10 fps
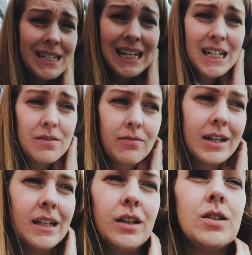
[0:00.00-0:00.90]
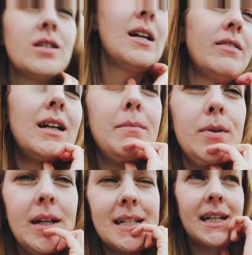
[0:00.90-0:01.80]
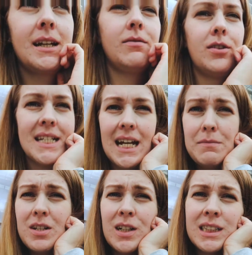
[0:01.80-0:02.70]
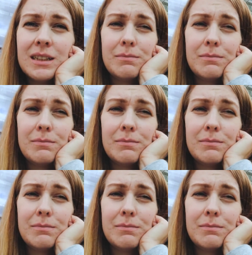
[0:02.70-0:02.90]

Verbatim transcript: is that it's free. You just have to like book a ticket for a time slot,